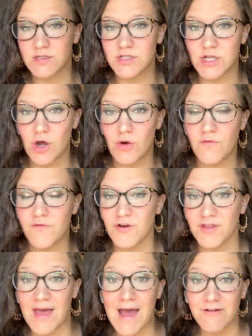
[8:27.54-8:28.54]
So
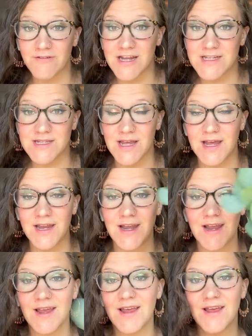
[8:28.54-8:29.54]
for that
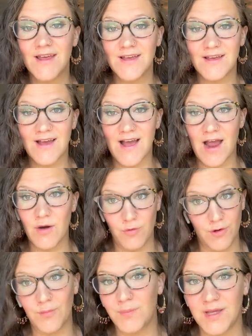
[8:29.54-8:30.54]
reason, I
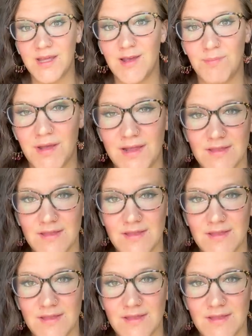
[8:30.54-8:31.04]
will be keeping